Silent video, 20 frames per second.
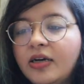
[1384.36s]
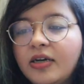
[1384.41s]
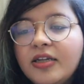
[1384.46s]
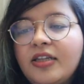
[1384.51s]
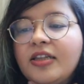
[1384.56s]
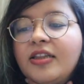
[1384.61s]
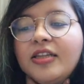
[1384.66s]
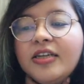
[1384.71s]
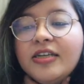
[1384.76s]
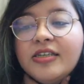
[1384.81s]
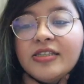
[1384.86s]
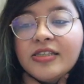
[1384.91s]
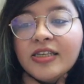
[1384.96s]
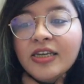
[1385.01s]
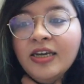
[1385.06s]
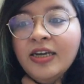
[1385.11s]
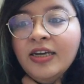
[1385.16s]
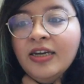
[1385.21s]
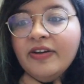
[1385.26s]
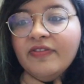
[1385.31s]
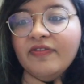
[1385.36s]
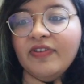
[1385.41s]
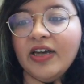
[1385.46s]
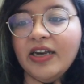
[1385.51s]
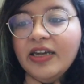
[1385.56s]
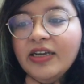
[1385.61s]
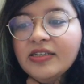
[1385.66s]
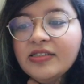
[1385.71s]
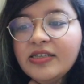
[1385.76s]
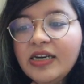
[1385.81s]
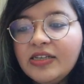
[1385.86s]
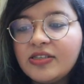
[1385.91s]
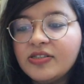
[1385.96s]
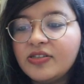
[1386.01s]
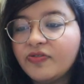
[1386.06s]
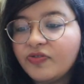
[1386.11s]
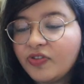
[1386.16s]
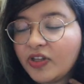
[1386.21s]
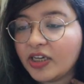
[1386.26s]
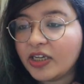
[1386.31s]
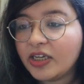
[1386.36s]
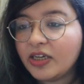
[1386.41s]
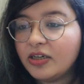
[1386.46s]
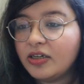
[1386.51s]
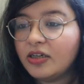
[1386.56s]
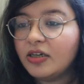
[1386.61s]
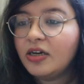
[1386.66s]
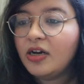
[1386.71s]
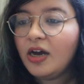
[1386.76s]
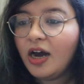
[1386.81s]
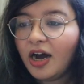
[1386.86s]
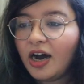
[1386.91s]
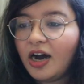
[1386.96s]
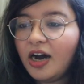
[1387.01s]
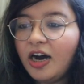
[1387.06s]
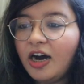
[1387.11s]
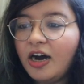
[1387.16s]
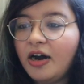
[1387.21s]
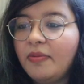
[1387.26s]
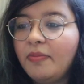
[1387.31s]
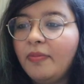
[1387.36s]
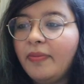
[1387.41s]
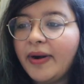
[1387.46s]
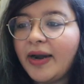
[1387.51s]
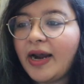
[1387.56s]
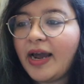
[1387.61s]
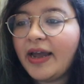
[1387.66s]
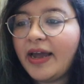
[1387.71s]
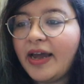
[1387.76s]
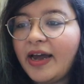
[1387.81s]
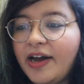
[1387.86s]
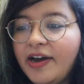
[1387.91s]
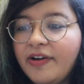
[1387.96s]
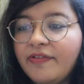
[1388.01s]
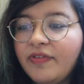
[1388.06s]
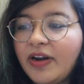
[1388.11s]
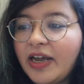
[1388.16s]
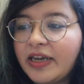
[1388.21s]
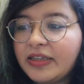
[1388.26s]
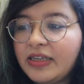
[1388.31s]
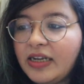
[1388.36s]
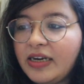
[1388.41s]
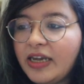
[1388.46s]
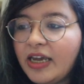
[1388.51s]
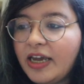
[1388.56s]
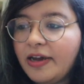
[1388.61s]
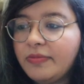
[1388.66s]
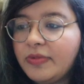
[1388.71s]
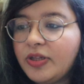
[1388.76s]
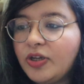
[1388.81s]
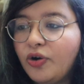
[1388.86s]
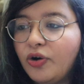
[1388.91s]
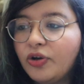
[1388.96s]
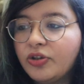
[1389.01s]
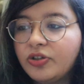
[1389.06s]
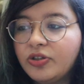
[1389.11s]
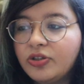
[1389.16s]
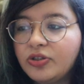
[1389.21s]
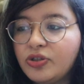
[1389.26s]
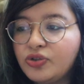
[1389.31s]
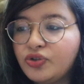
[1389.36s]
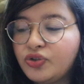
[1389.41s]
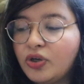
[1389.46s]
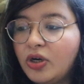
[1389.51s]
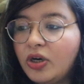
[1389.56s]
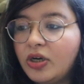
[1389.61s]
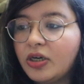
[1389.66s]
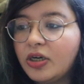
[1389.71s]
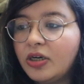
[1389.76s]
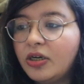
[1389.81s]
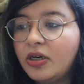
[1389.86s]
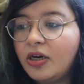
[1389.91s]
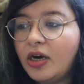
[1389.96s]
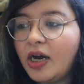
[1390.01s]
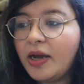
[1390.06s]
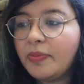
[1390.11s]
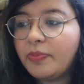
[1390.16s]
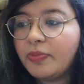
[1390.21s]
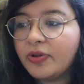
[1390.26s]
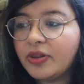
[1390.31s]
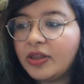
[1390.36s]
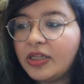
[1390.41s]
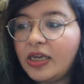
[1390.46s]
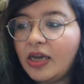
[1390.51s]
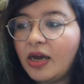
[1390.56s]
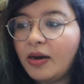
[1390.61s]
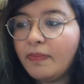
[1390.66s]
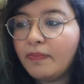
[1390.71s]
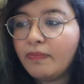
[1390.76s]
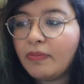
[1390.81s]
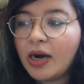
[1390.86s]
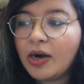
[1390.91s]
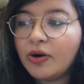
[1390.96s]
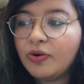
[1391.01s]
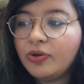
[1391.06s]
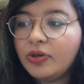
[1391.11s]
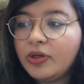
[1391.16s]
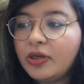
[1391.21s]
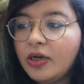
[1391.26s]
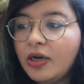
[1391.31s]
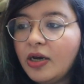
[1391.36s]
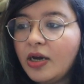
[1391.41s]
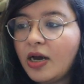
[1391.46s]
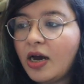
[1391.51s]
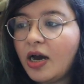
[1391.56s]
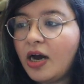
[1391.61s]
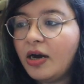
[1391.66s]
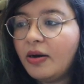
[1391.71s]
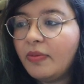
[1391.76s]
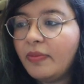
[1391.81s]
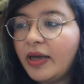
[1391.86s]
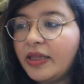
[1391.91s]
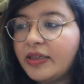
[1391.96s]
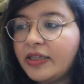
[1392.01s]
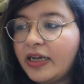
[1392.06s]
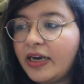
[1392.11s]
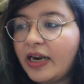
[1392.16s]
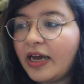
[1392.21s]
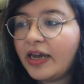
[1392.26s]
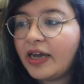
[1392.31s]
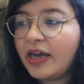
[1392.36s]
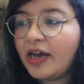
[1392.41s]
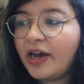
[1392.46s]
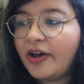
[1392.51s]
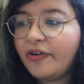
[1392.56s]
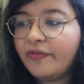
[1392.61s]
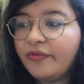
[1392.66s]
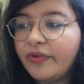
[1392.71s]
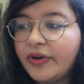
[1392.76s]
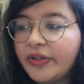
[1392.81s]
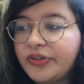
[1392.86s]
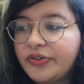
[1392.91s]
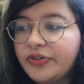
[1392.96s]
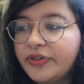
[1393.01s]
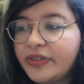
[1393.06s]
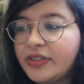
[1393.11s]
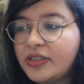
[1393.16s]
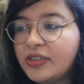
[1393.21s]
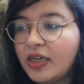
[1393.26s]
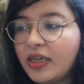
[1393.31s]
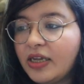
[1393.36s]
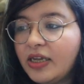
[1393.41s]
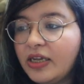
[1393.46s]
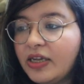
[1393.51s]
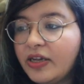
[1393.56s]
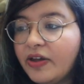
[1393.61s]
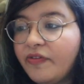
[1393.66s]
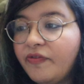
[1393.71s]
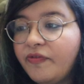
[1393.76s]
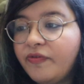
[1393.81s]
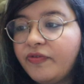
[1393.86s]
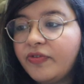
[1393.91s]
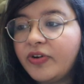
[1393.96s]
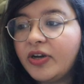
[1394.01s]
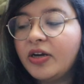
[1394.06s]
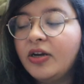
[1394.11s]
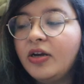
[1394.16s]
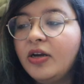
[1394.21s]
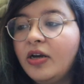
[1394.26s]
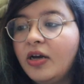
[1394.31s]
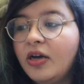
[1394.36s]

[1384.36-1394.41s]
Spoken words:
this very extensive thing here, but I have like the name, the author, the genre, I put the amount, and then I have whether it's a gift,